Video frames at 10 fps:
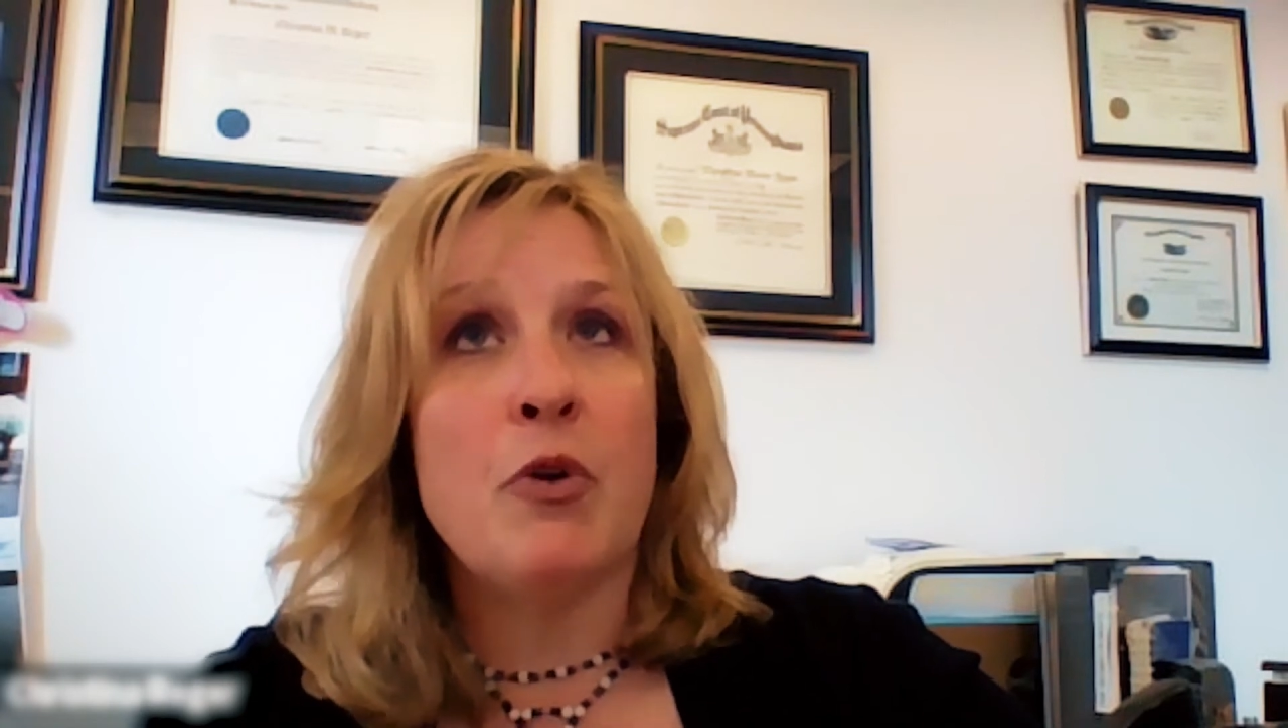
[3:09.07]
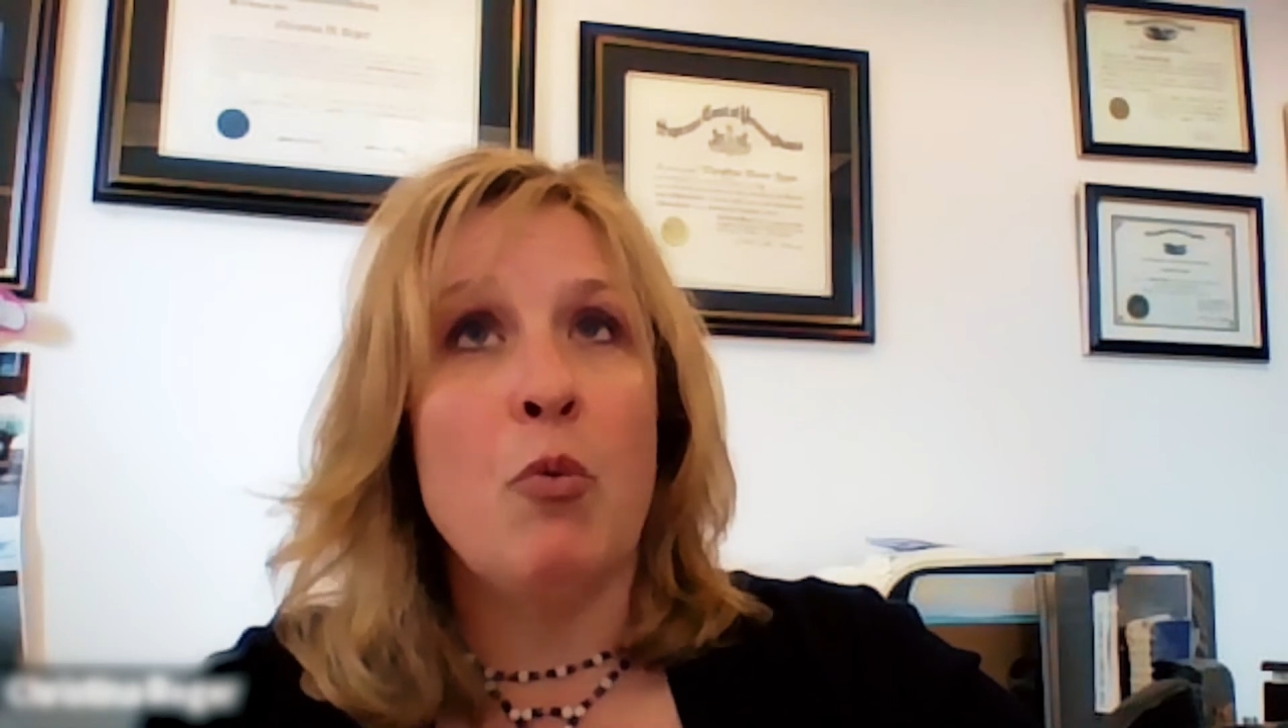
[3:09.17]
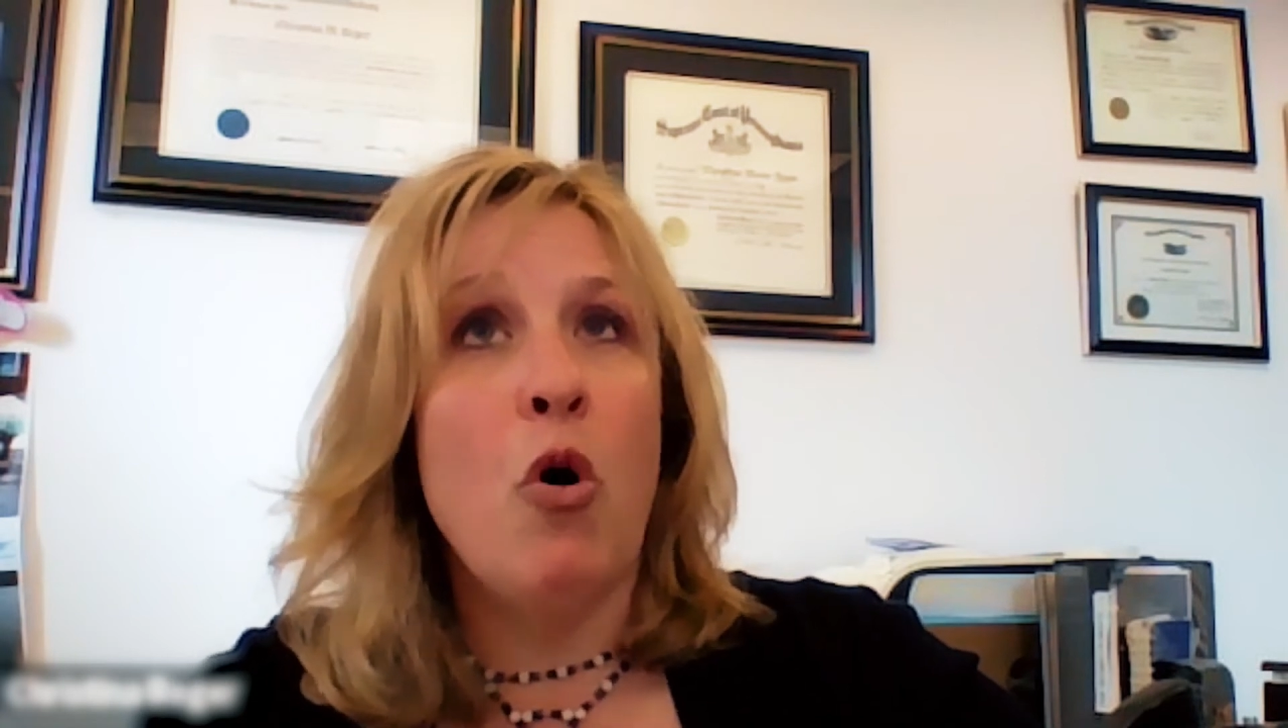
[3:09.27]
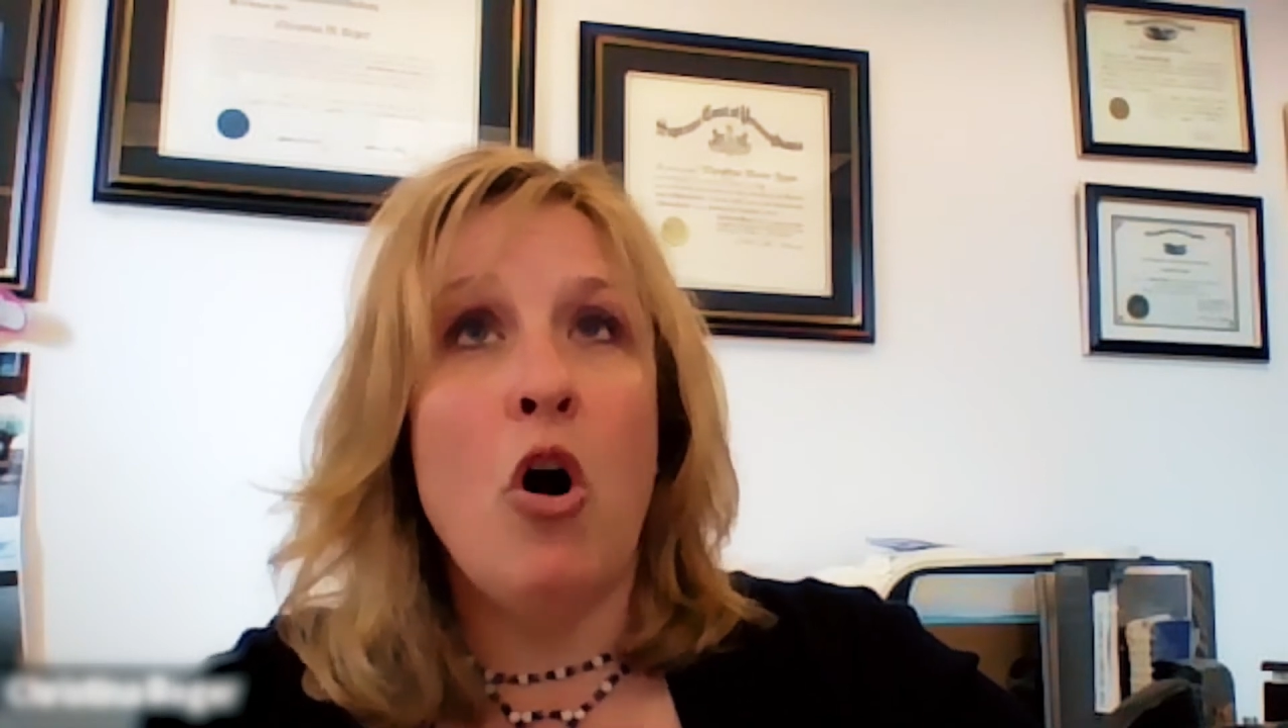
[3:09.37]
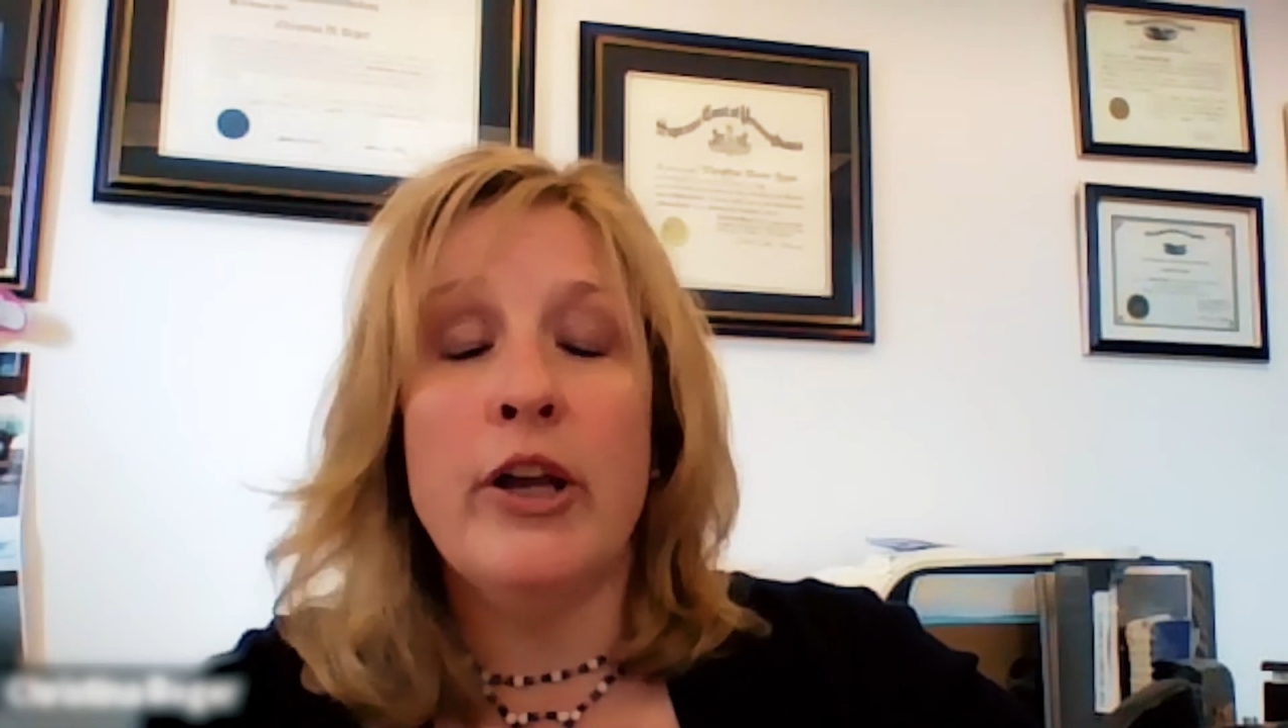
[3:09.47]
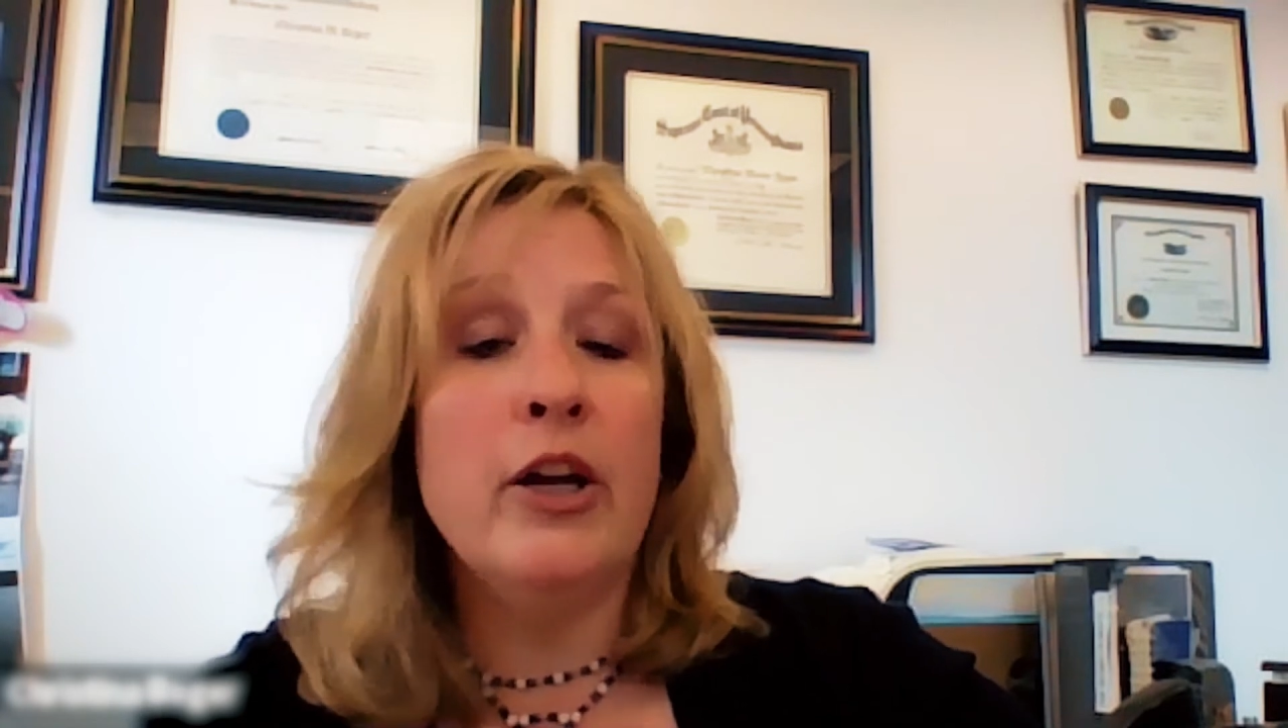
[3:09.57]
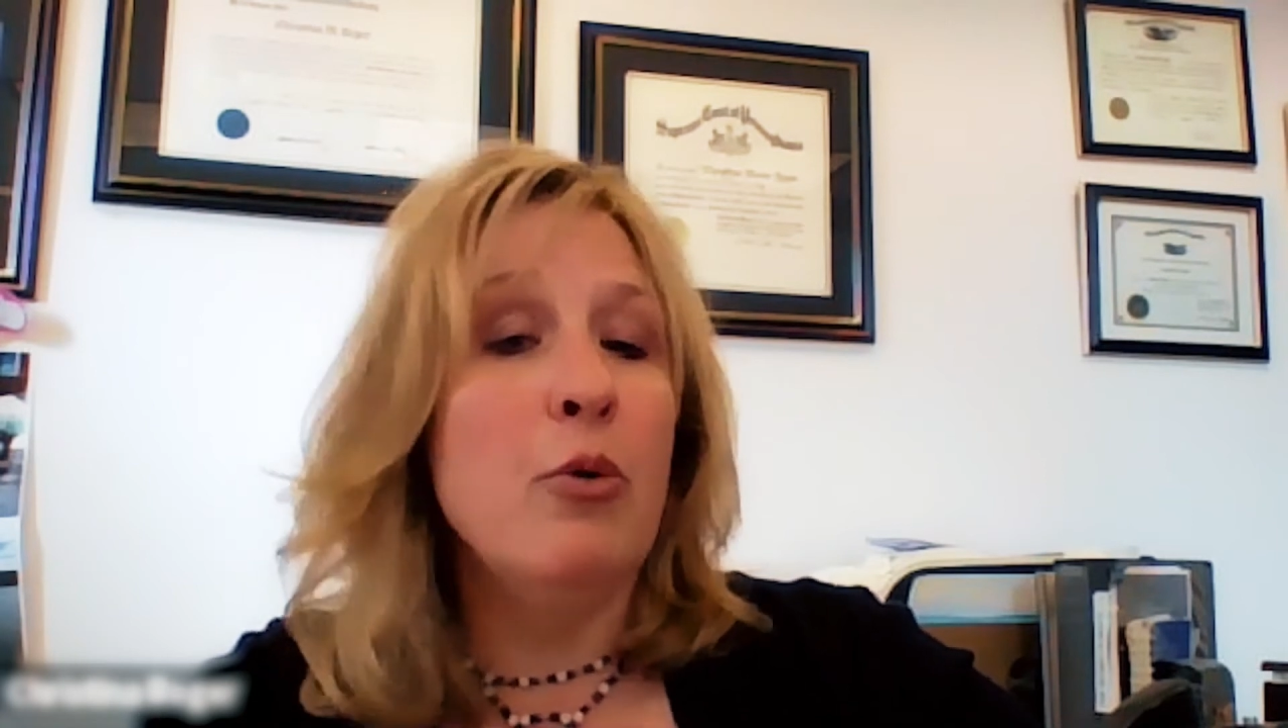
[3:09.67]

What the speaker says: walking